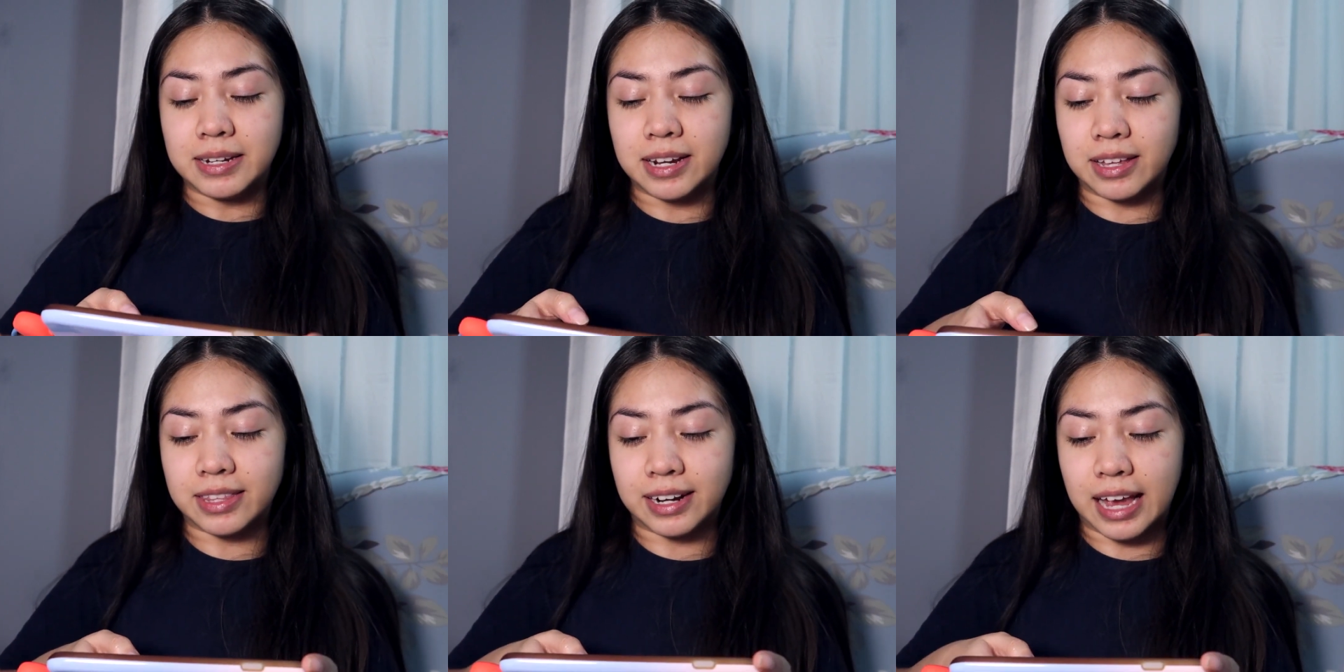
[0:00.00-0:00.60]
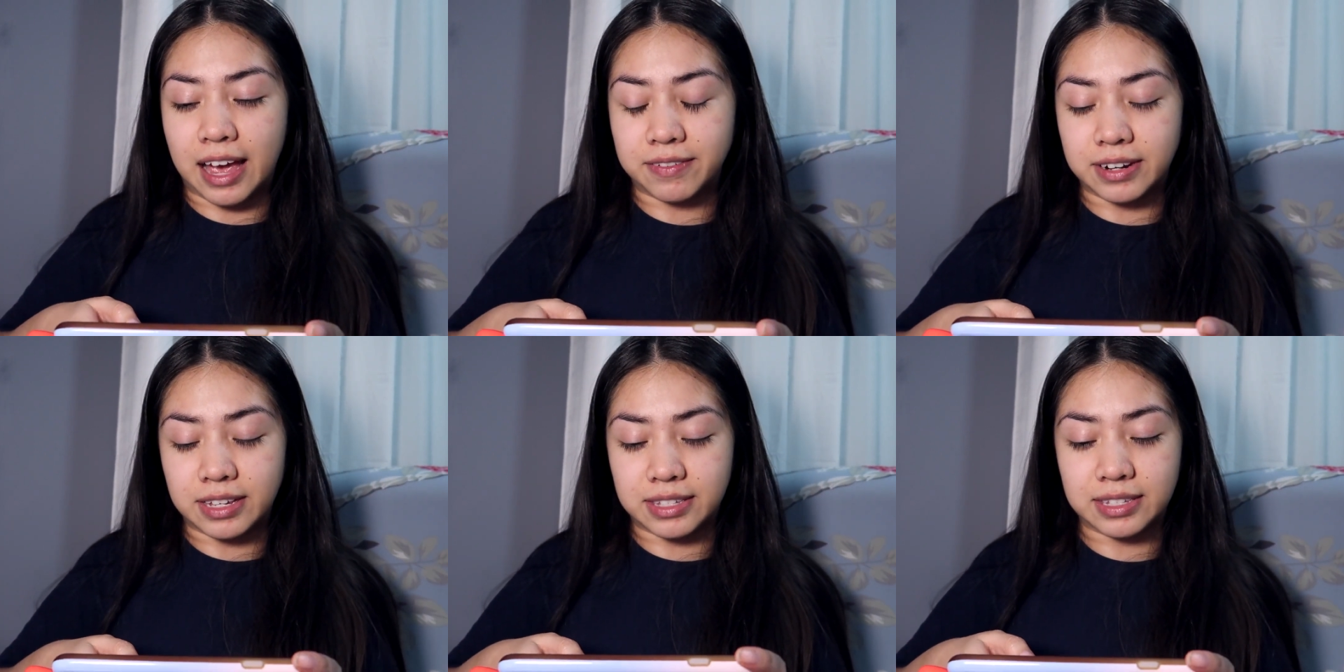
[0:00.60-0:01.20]
Not that I have
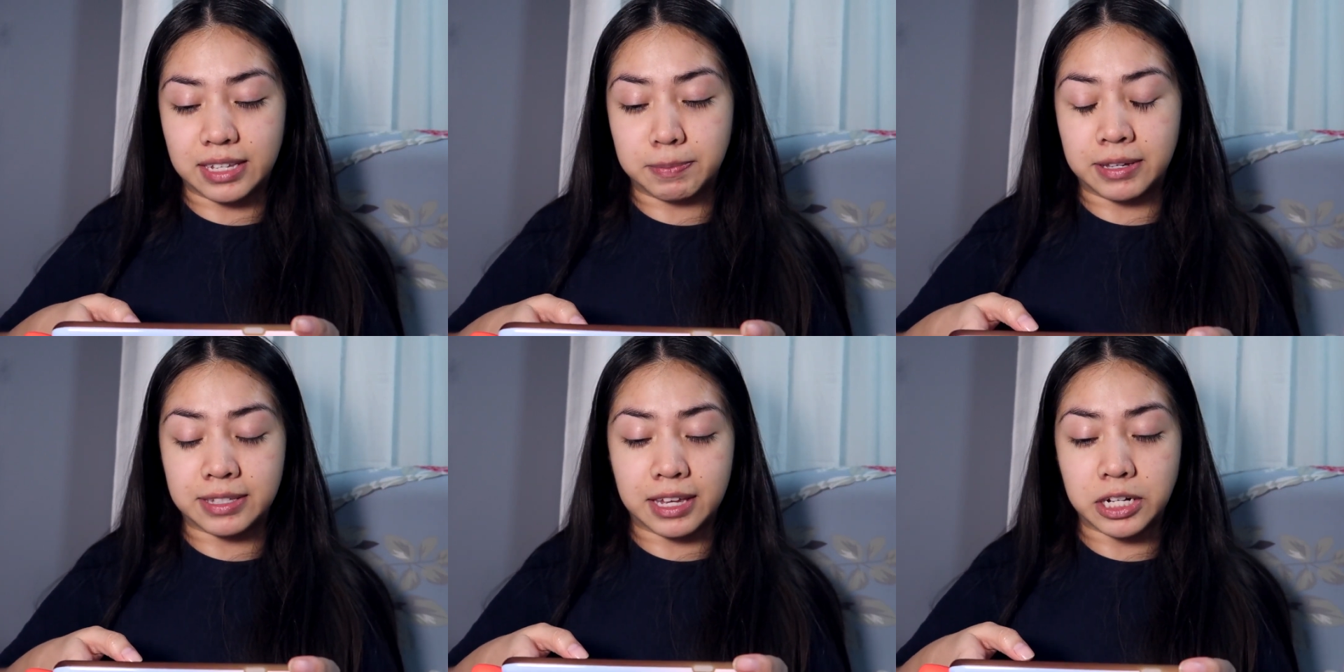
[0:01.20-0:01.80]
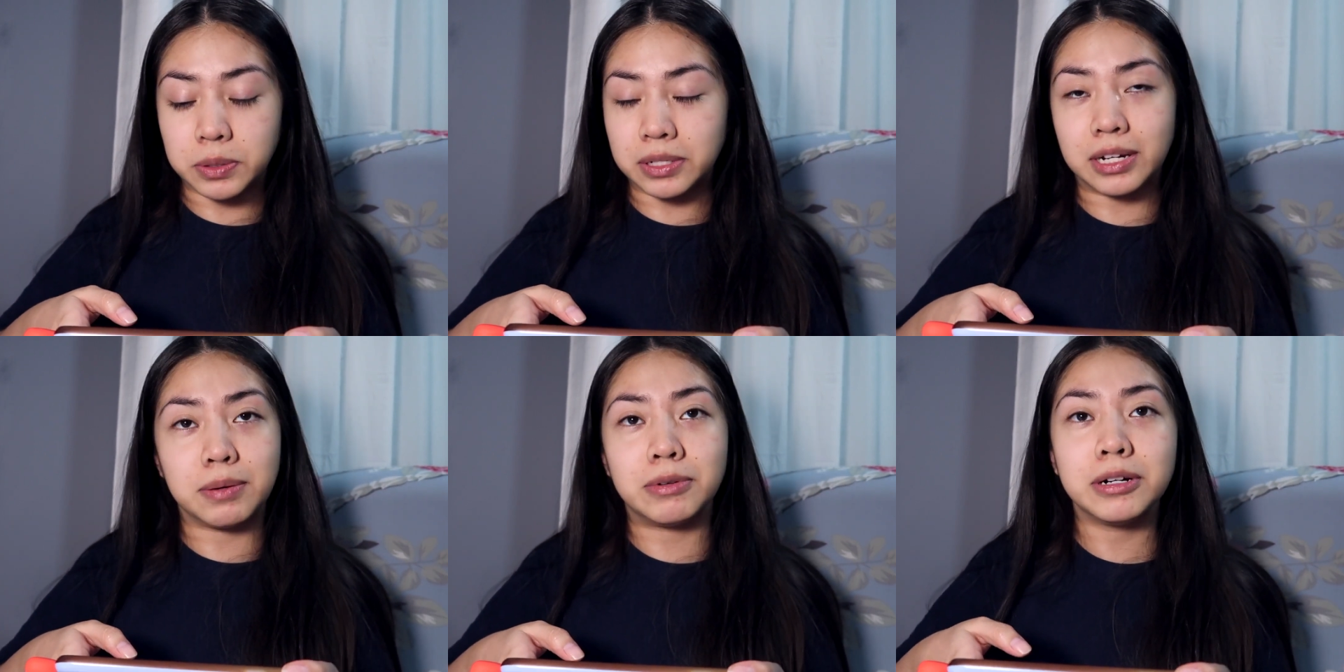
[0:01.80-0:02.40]
any sleeping schedule
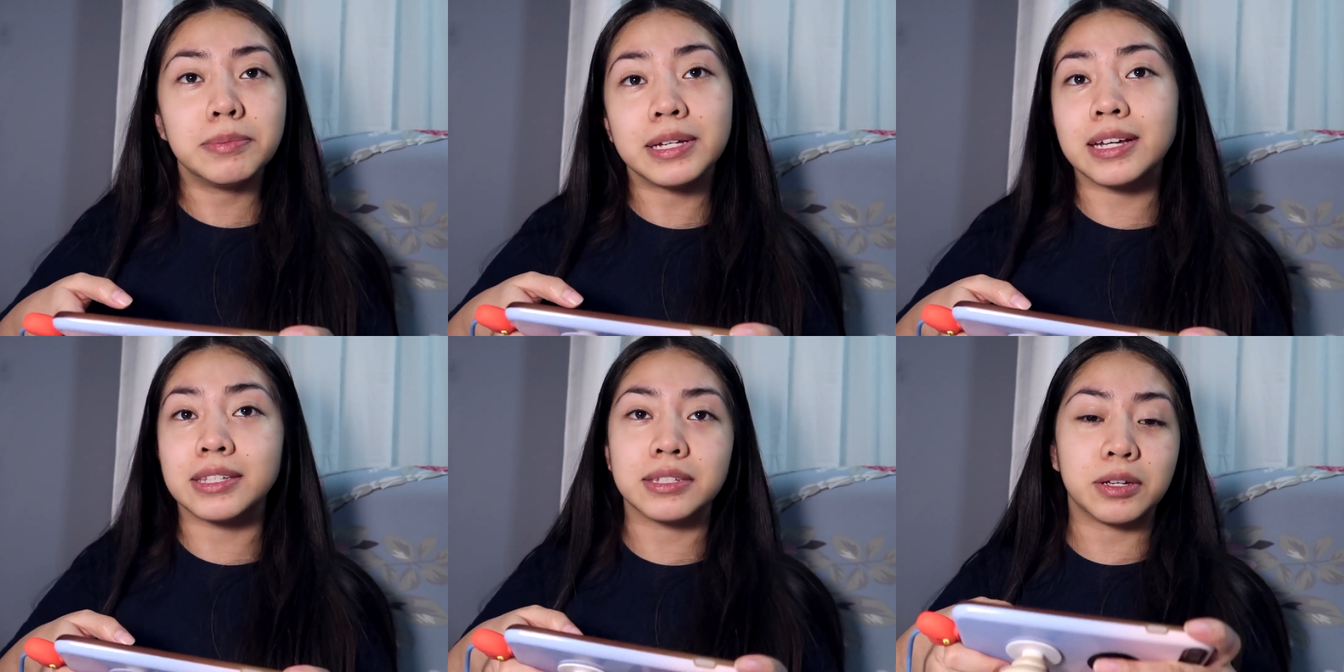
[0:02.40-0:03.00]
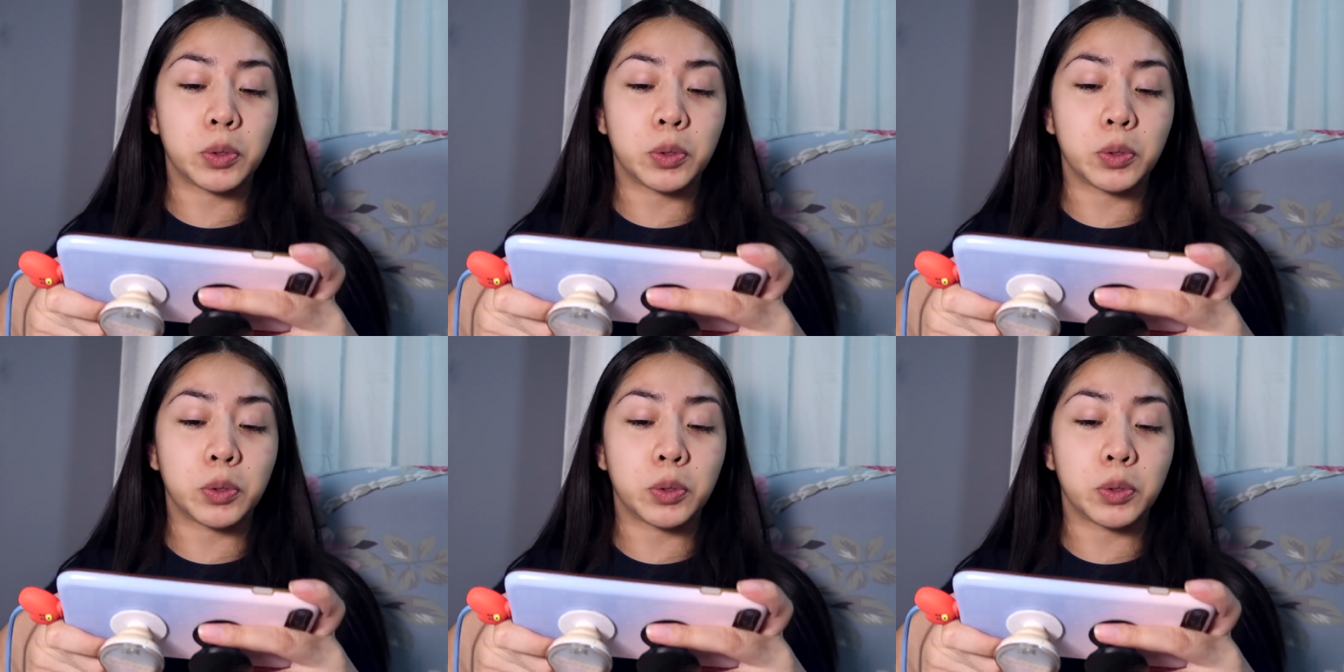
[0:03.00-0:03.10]
anymore because